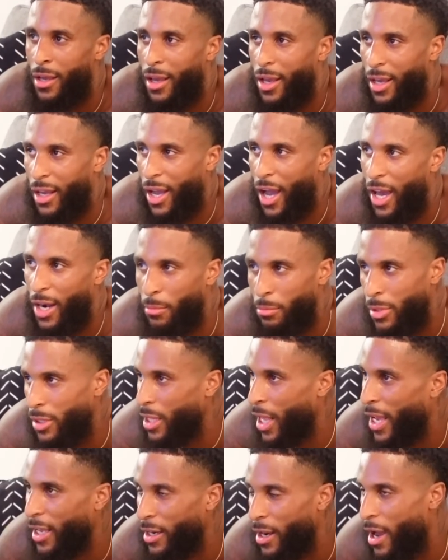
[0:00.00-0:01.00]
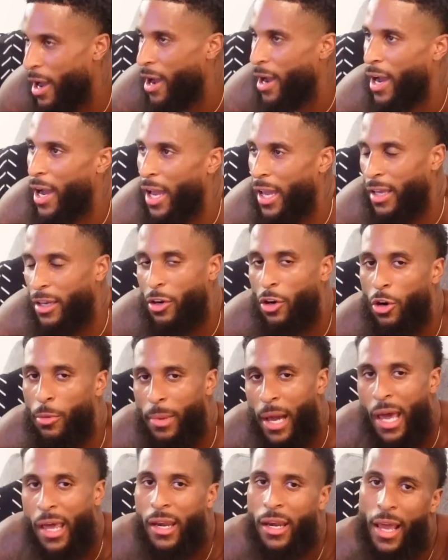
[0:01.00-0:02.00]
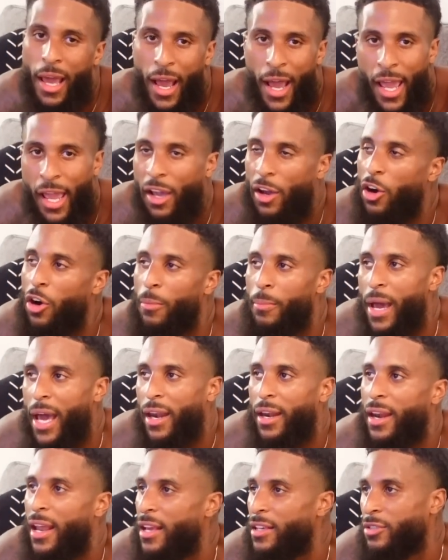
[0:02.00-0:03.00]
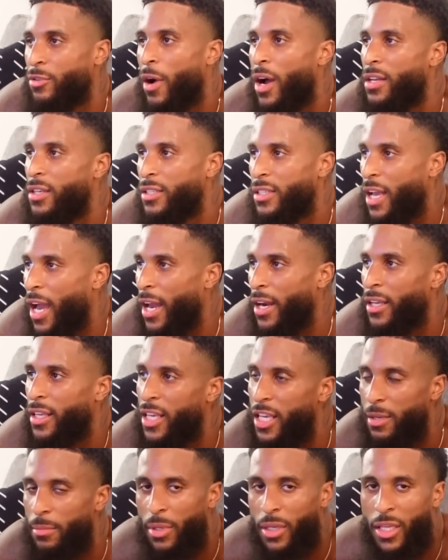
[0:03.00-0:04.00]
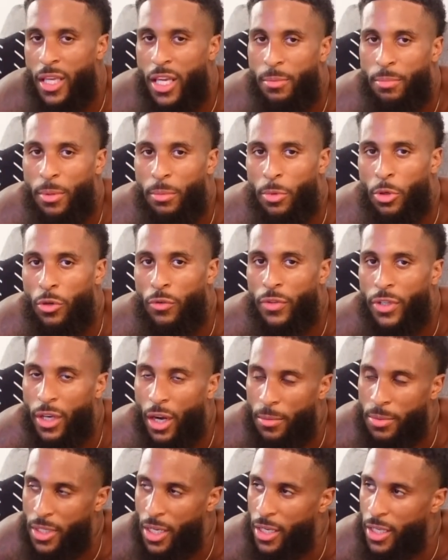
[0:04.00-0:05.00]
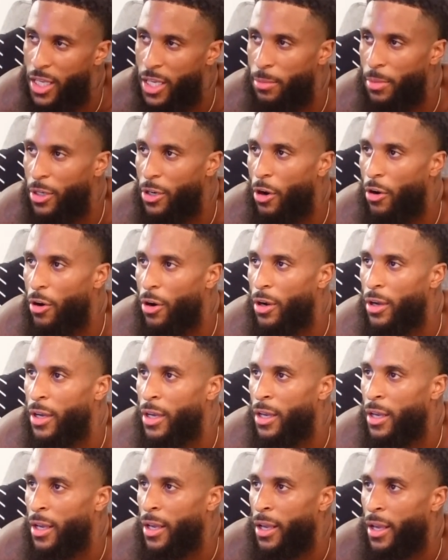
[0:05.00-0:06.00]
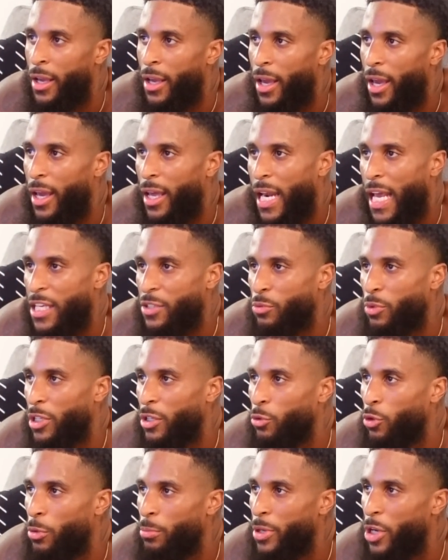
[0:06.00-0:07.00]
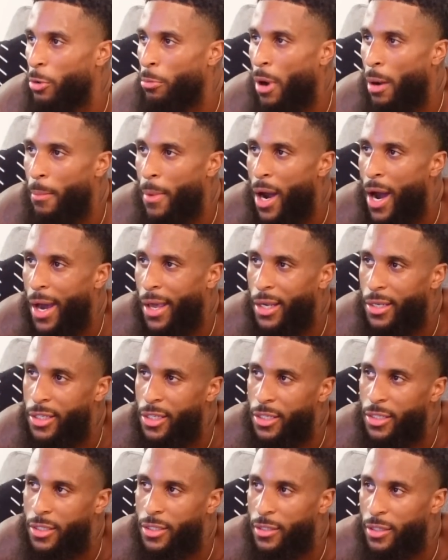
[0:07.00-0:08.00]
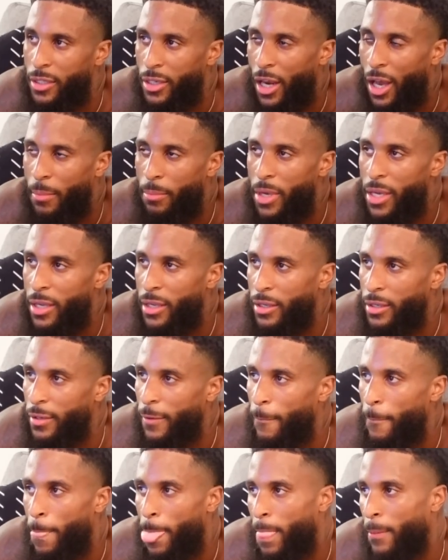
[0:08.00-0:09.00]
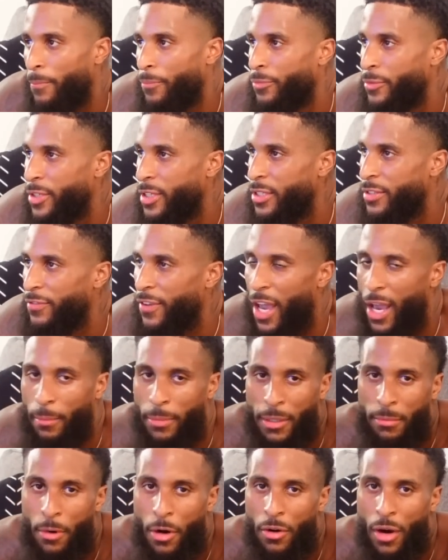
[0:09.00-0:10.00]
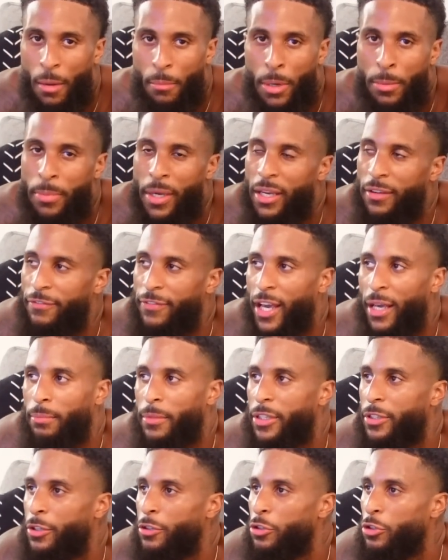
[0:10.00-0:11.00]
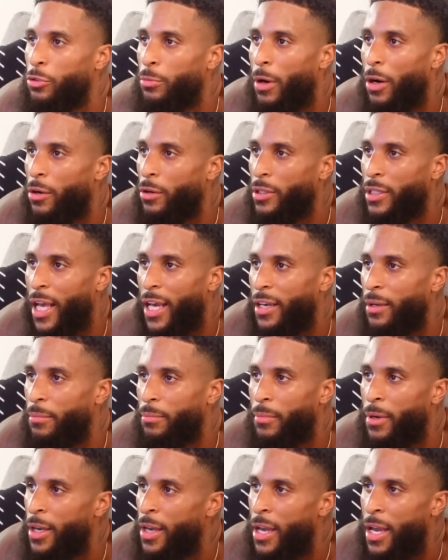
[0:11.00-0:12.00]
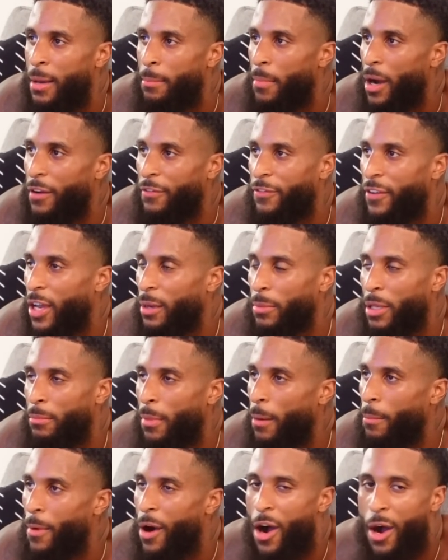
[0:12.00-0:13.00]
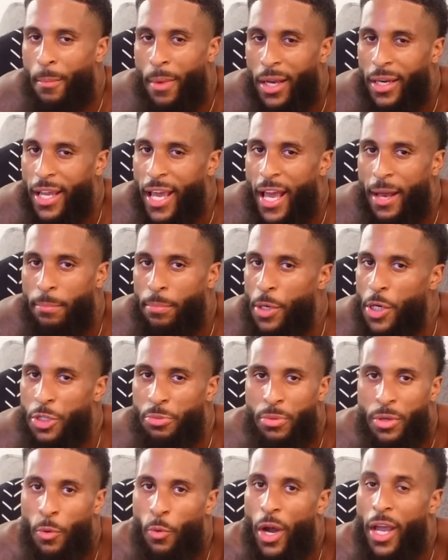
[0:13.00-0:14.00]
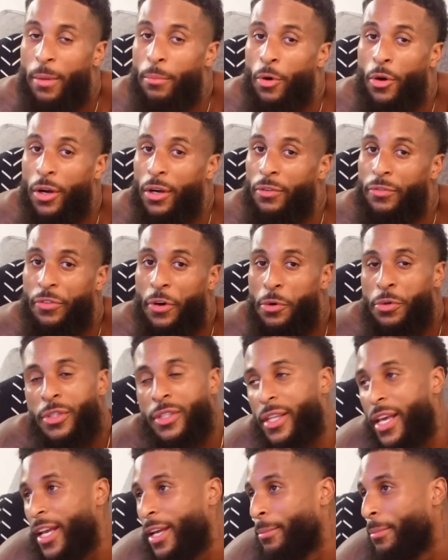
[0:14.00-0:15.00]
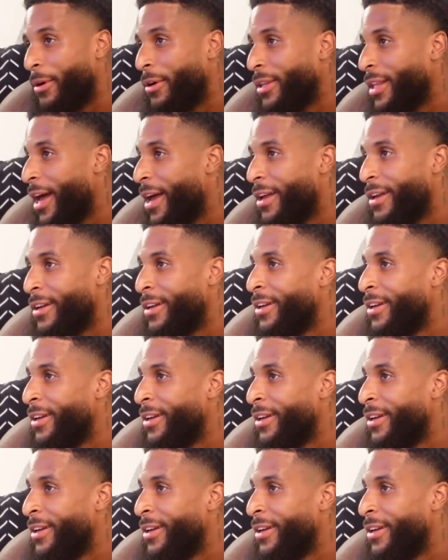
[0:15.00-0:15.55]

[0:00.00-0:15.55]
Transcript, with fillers: and kind of be like, nah, I ain't going back to that. I ain't going back to that. So I just kind of keep it, keep it moving. You know what I'm saying? Keep it going, and that's really what be on my mind. And just you know what I mean? Just family, bro. I'm a big family dude, bro. And like them, my family, my mom, my dad pushed me way more than folks think, bro. Like